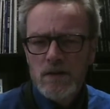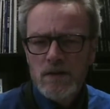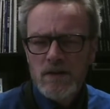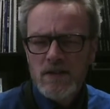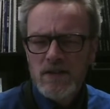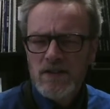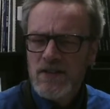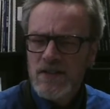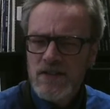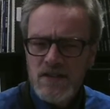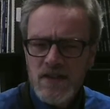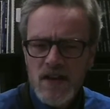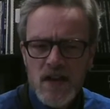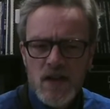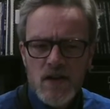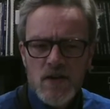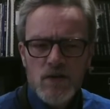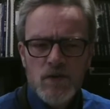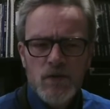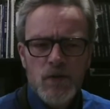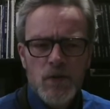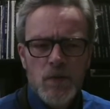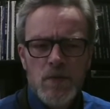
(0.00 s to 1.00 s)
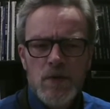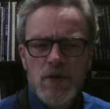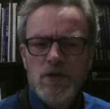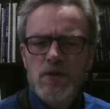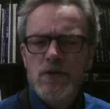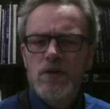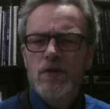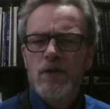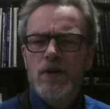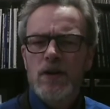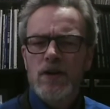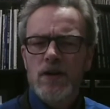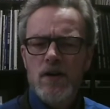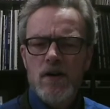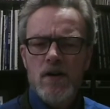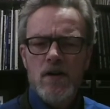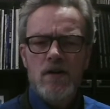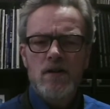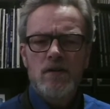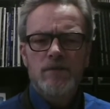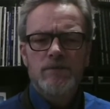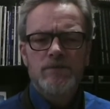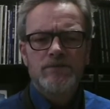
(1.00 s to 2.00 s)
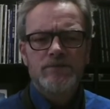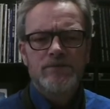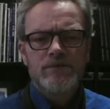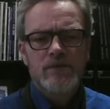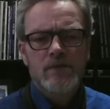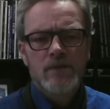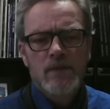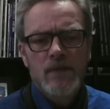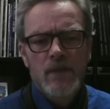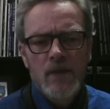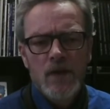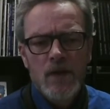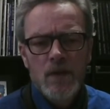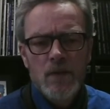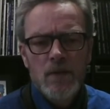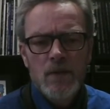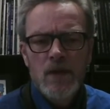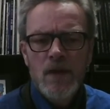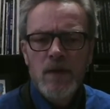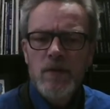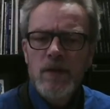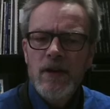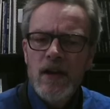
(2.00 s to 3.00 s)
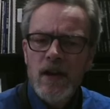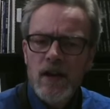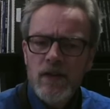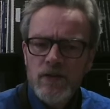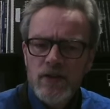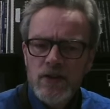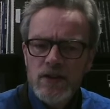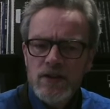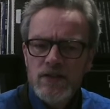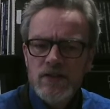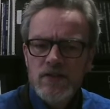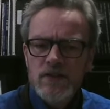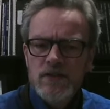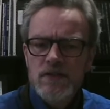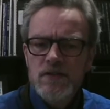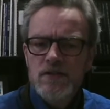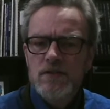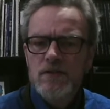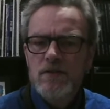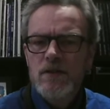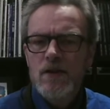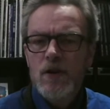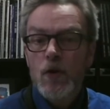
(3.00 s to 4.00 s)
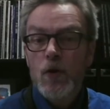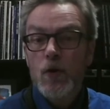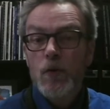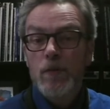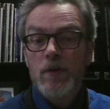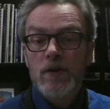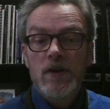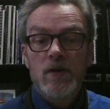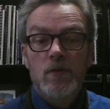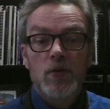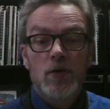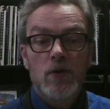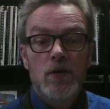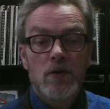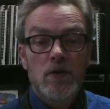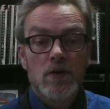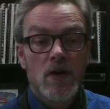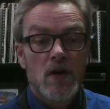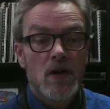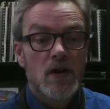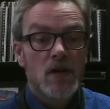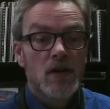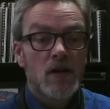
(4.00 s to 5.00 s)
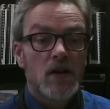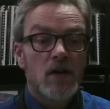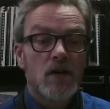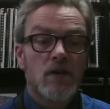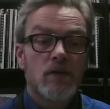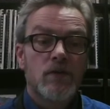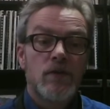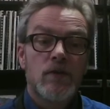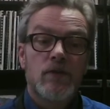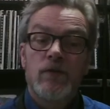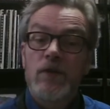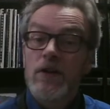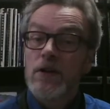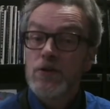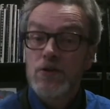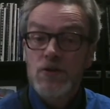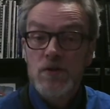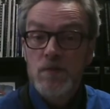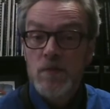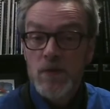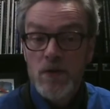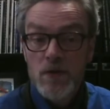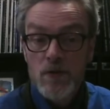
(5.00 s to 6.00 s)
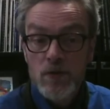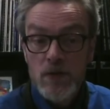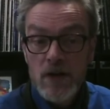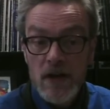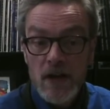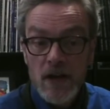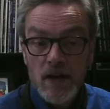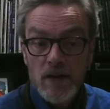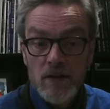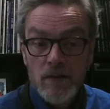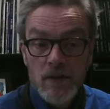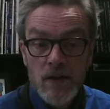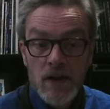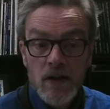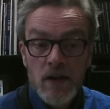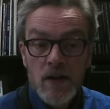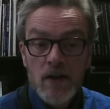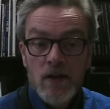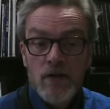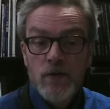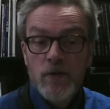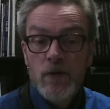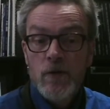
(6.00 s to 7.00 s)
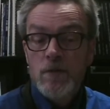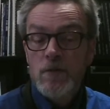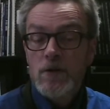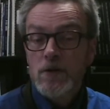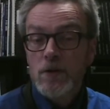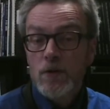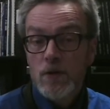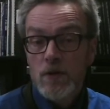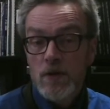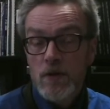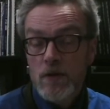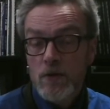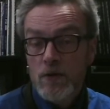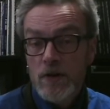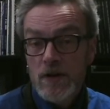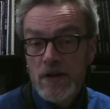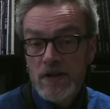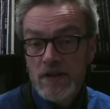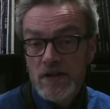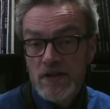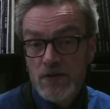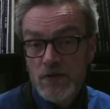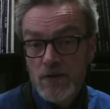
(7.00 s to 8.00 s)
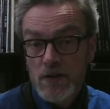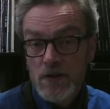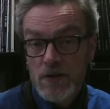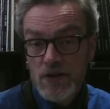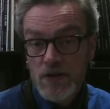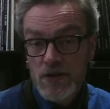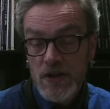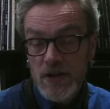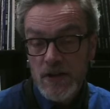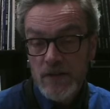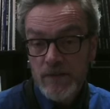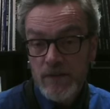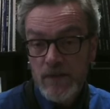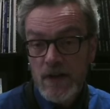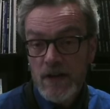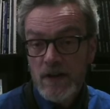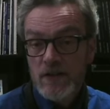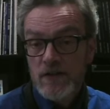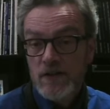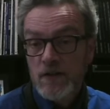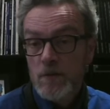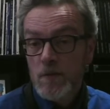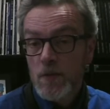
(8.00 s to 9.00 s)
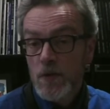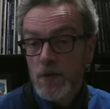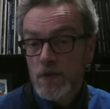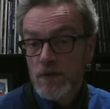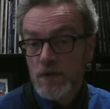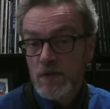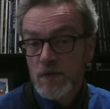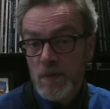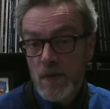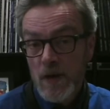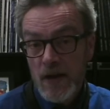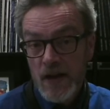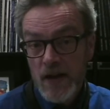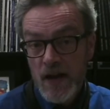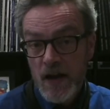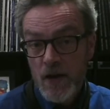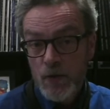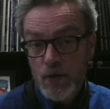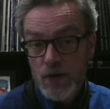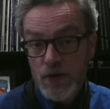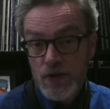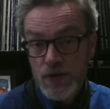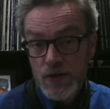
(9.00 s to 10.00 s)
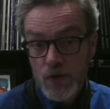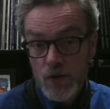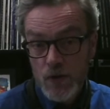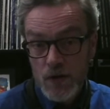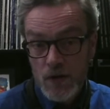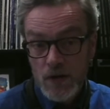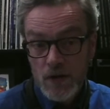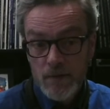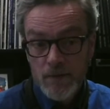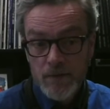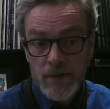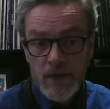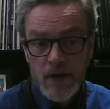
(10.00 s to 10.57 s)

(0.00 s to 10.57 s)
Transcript: Does it sound familiar at all? maybe have a listen to the opening prologue of The Fellowship of the Ring from the Lord of the Rings trilogy, as composed by Howard Shore.